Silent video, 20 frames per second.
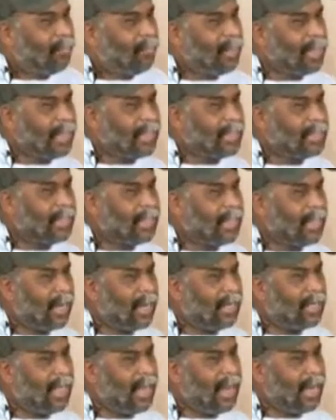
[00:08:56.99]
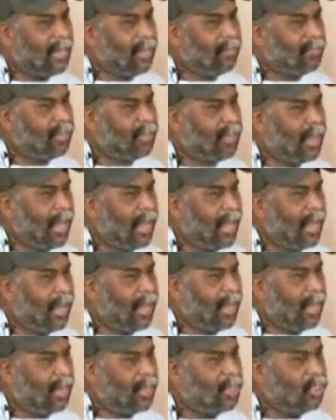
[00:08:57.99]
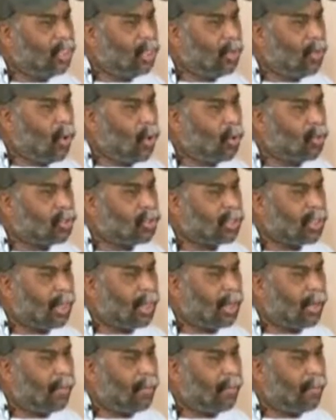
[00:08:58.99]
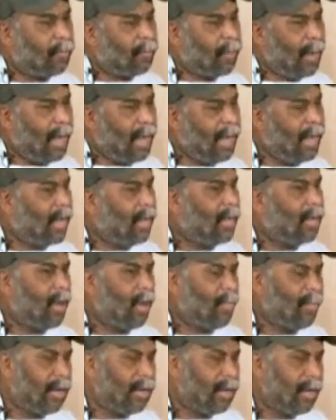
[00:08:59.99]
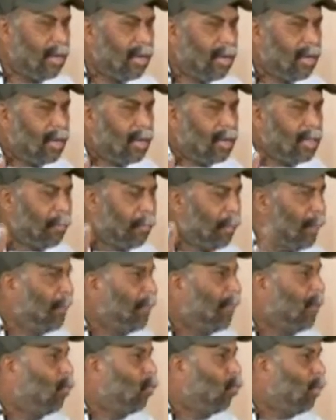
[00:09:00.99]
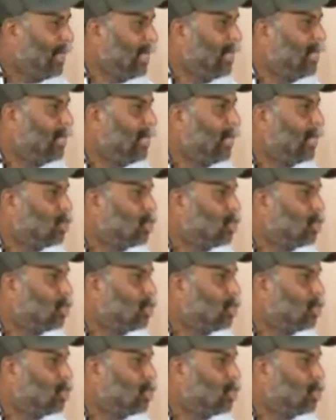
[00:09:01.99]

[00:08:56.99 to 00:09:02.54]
Because at the end of the day, NGOs play, the people within the